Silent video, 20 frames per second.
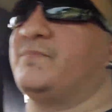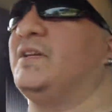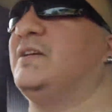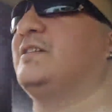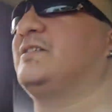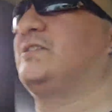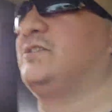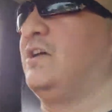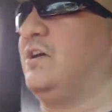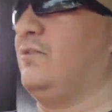
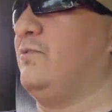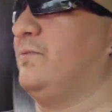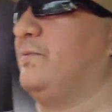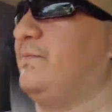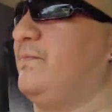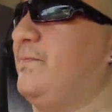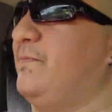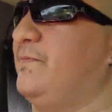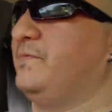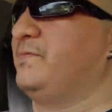So,
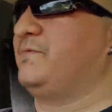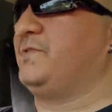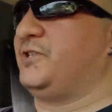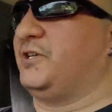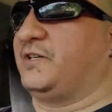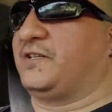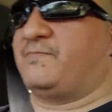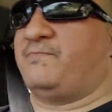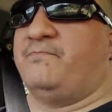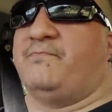
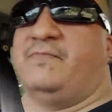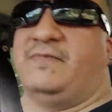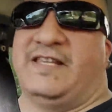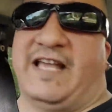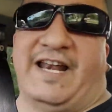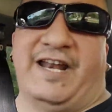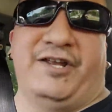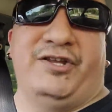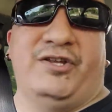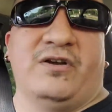just
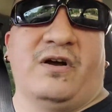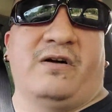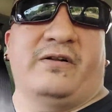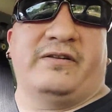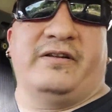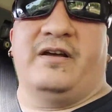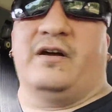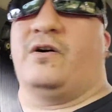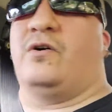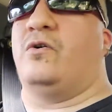letting y'all
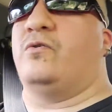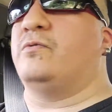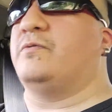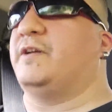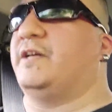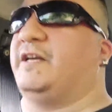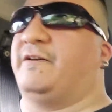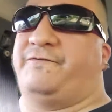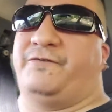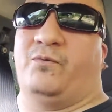know,
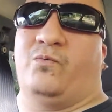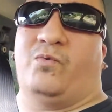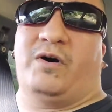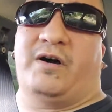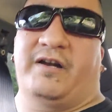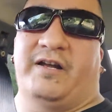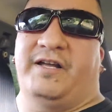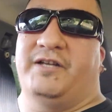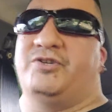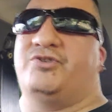if you
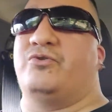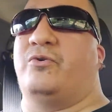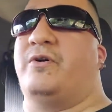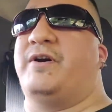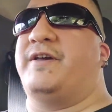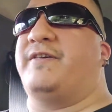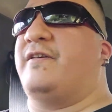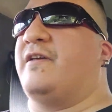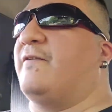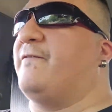wanna
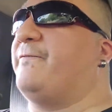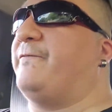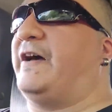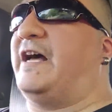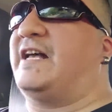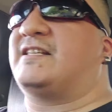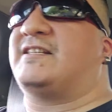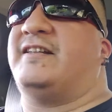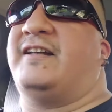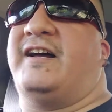enjoy
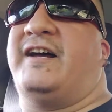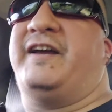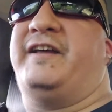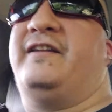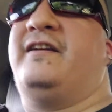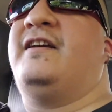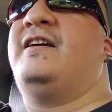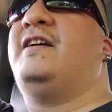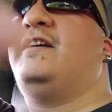Fast Nine,